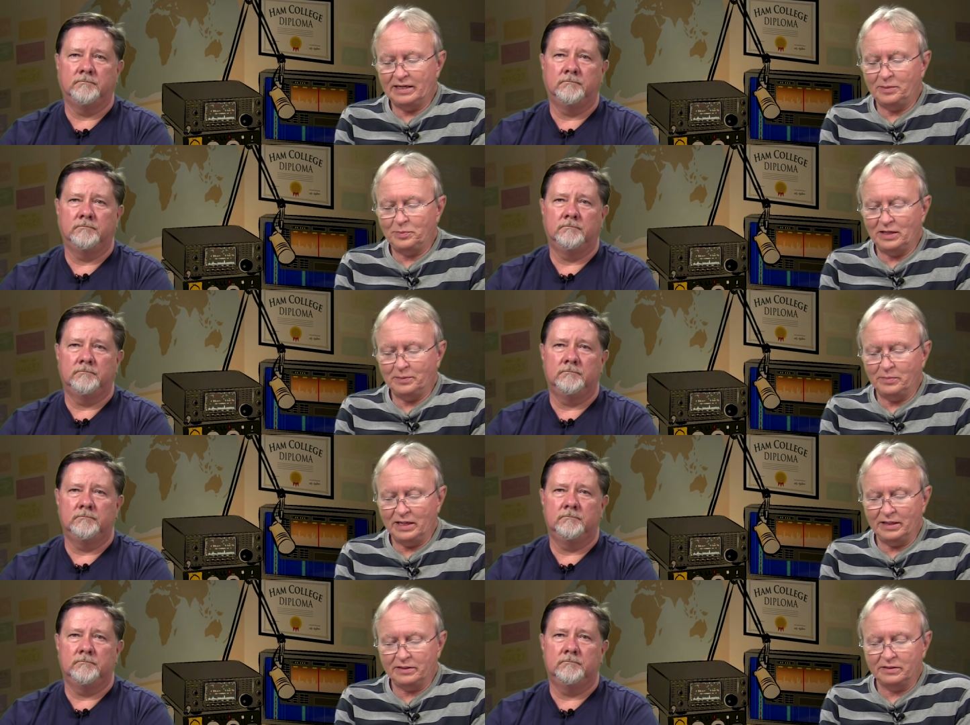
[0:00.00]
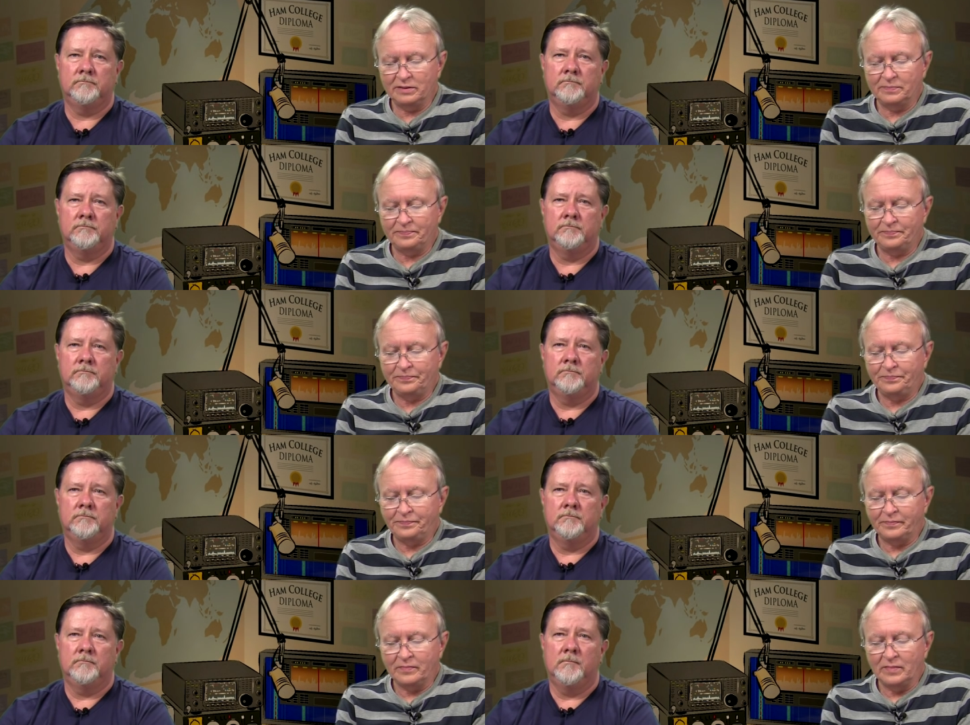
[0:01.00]
Speaker 1: uplink band.
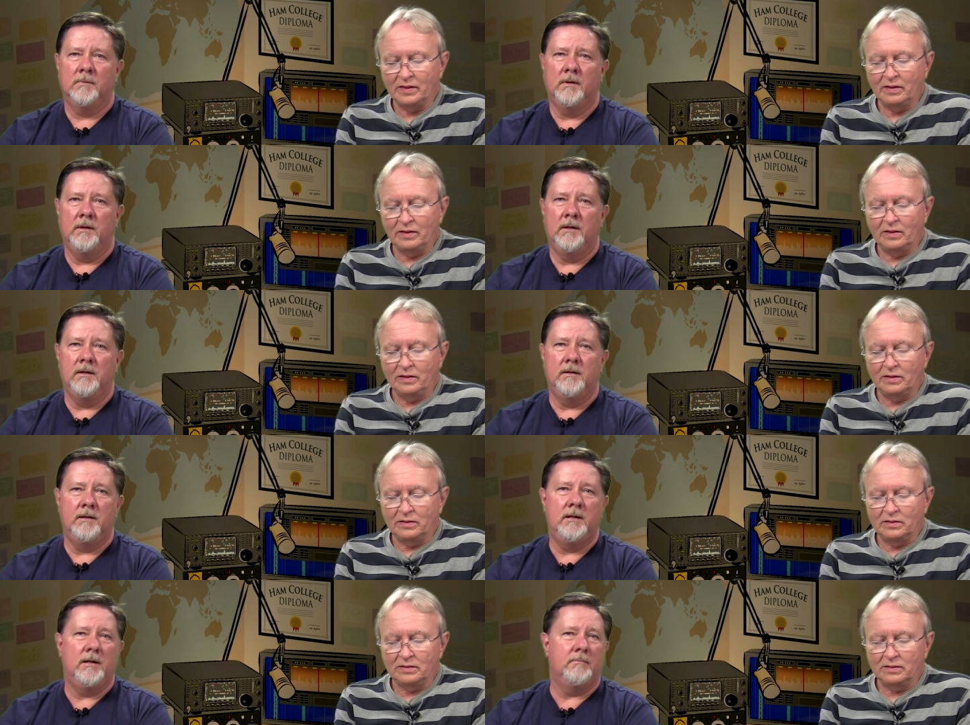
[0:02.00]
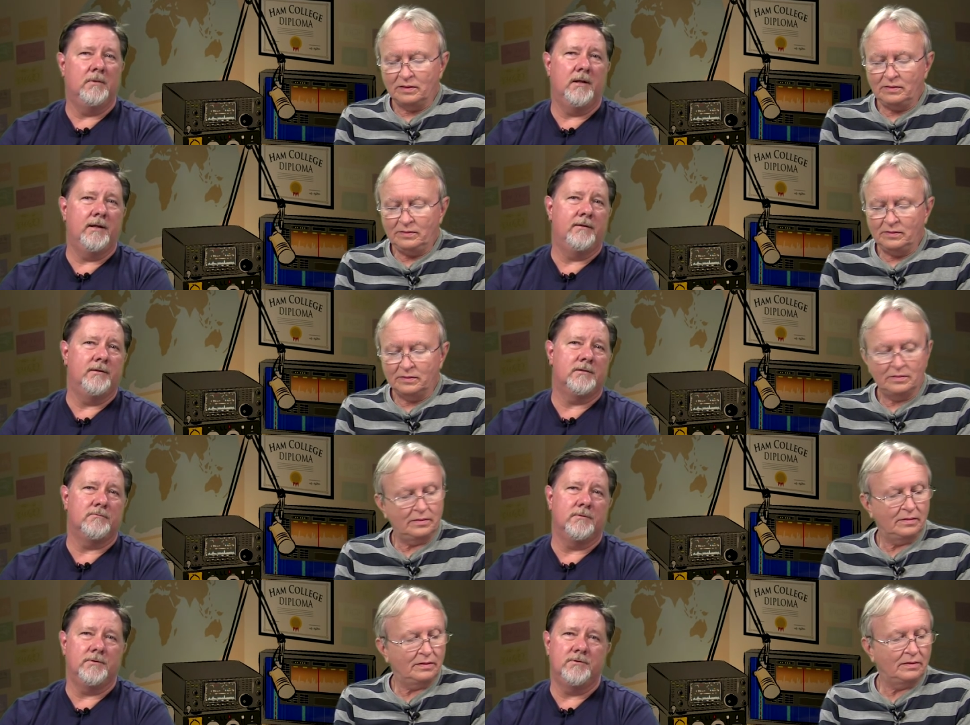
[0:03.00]
And E, I'm glad this
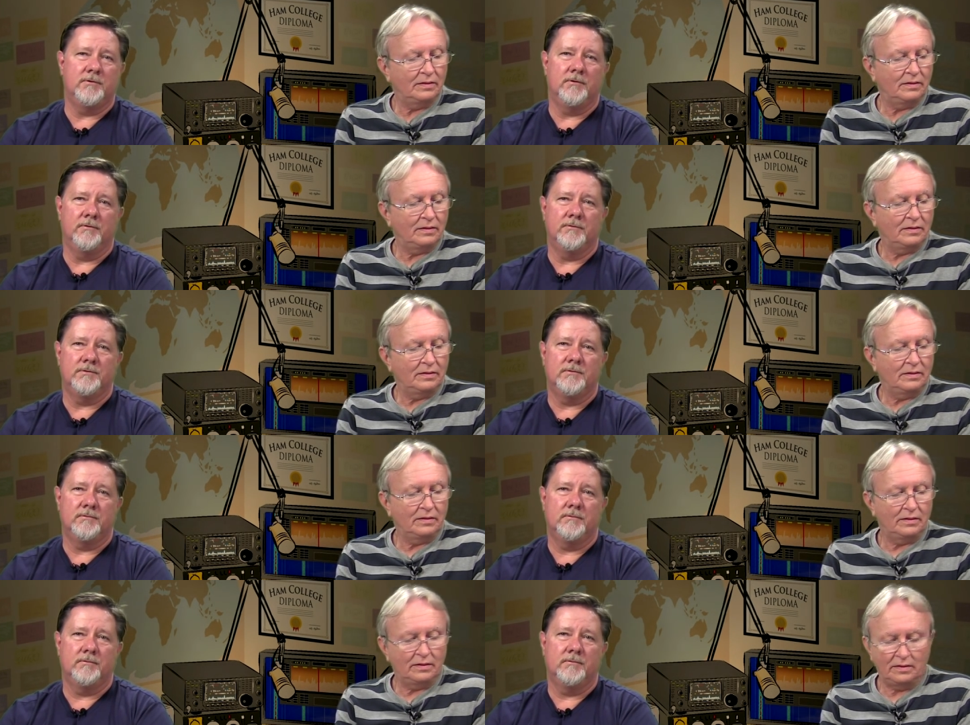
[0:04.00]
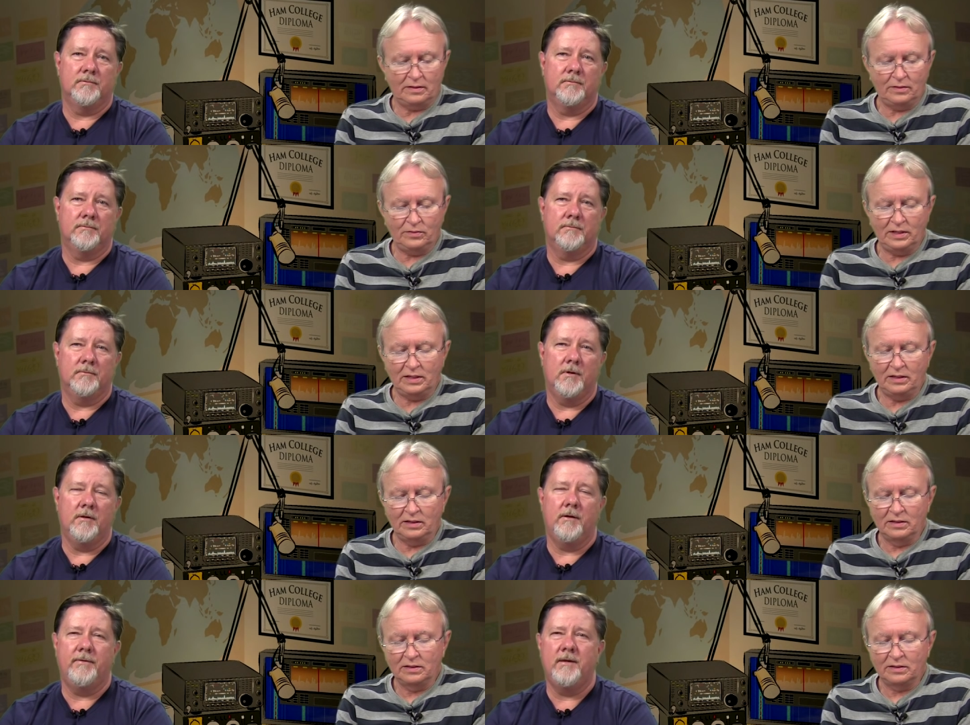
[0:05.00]
one is yours. Okay. Oh,
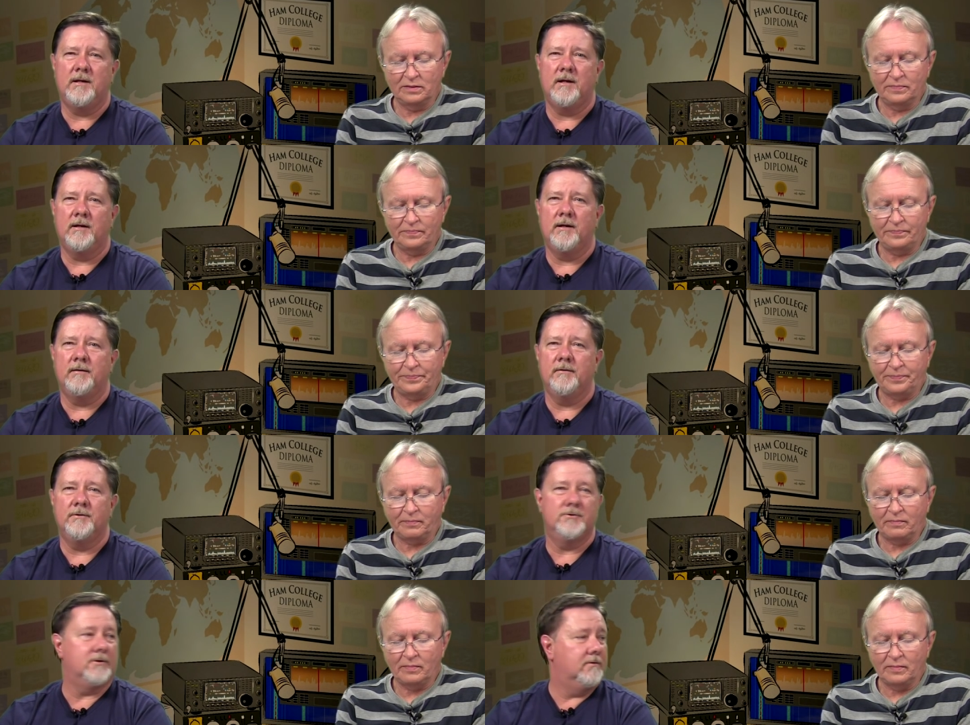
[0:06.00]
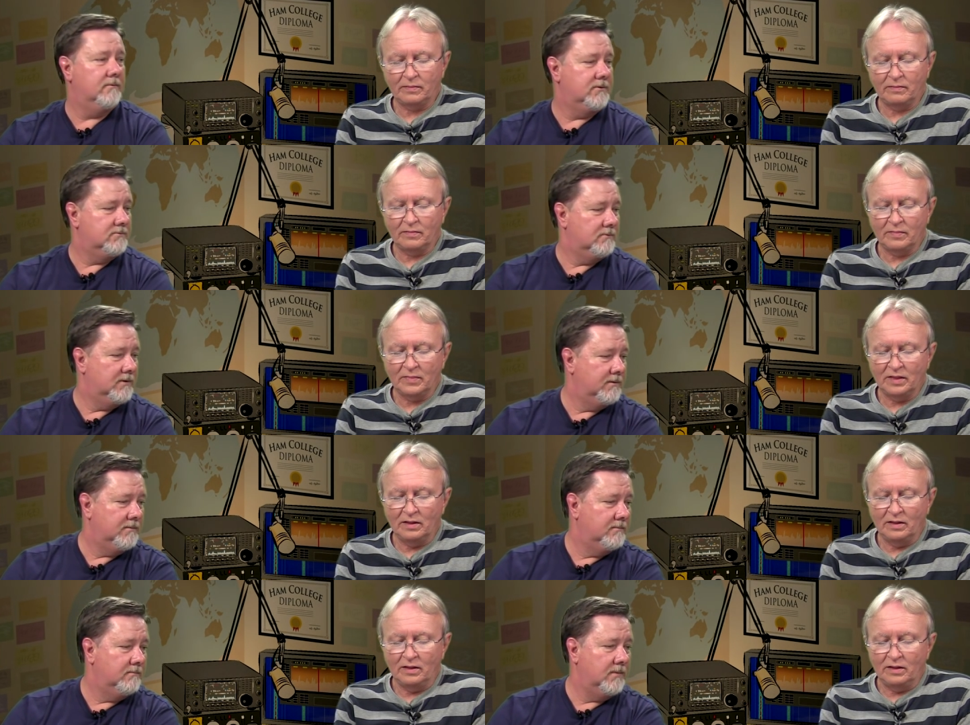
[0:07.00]
Speaker 2: I think I got a hunch I know which one
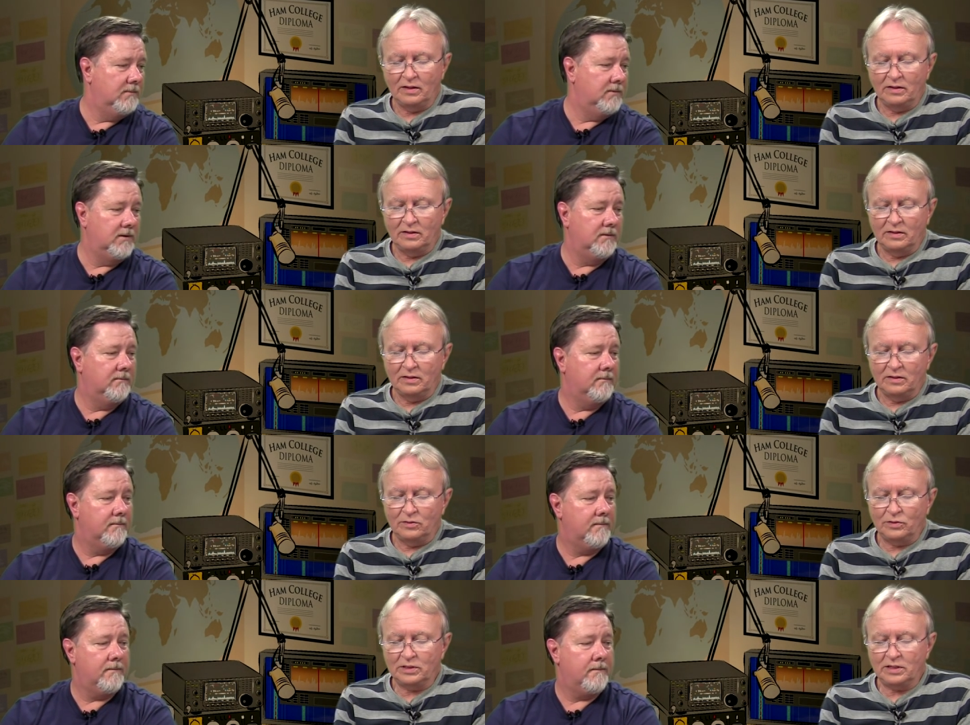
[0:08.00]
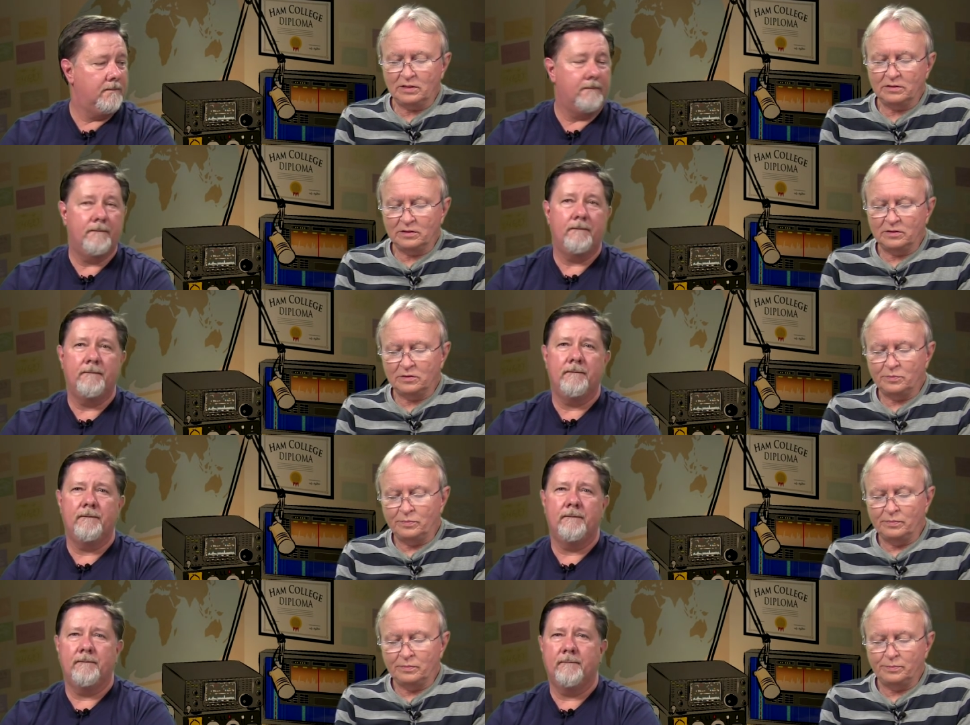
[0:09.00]
may be.
Speaker 1: What causes
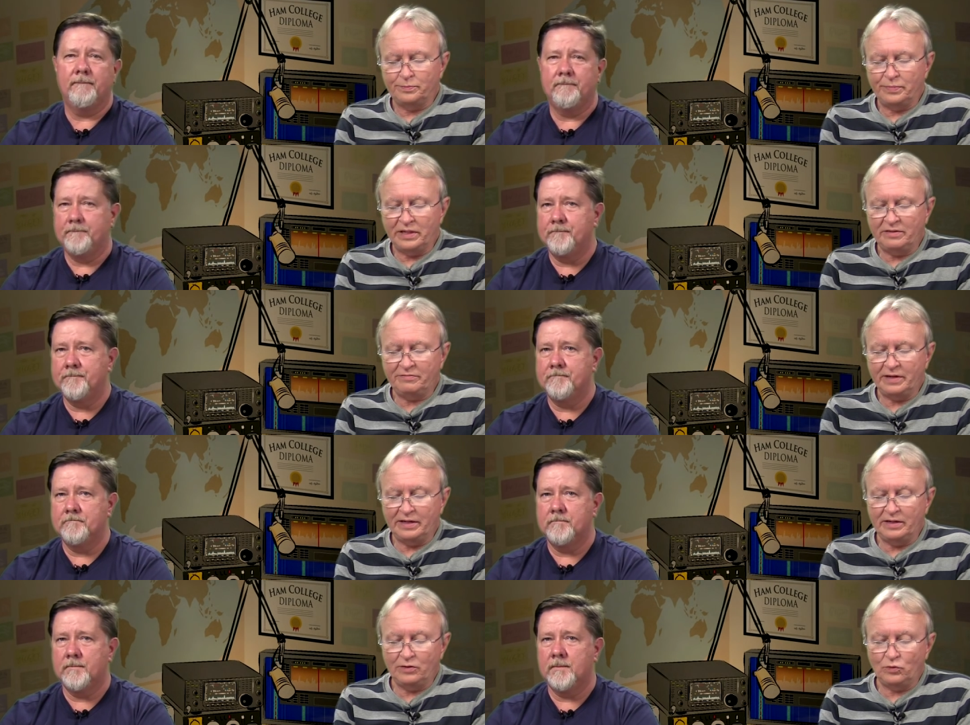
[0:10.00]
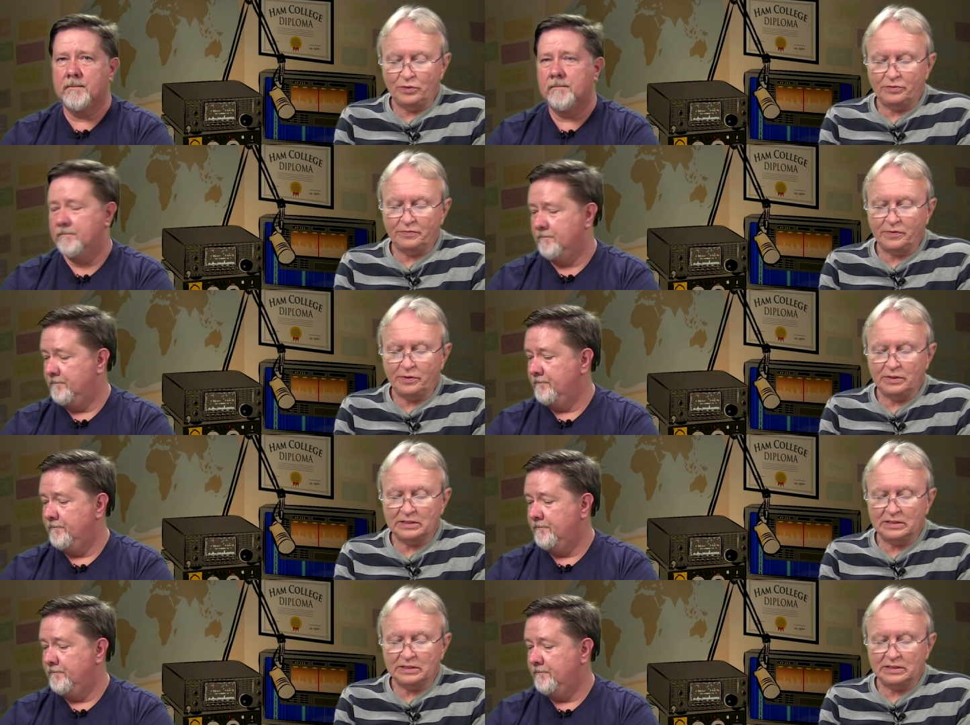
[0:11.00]
spin fading when referring to